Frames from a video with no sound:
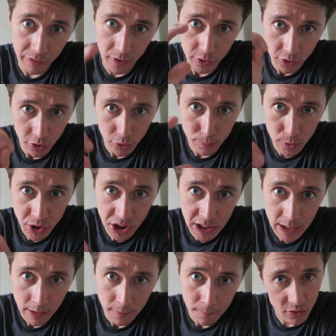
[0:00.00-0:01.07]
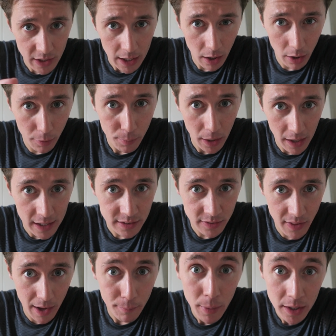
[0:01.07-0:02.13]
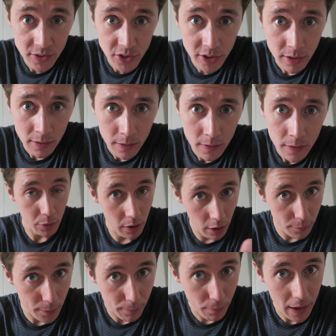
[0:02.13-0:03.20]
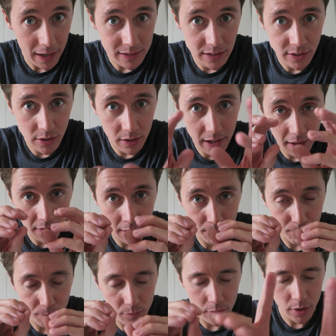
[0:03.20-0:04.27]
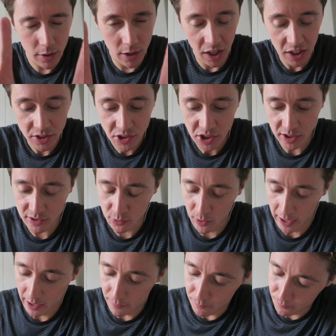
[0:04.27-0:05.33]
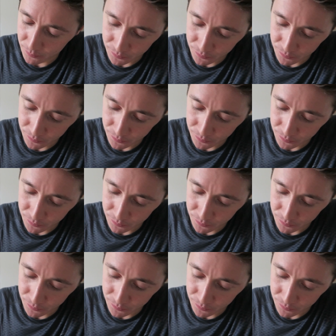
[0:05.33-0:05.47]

If they're too mushy, just add a little bit less of that mixture, and with a little bit of practice you'll get them just right.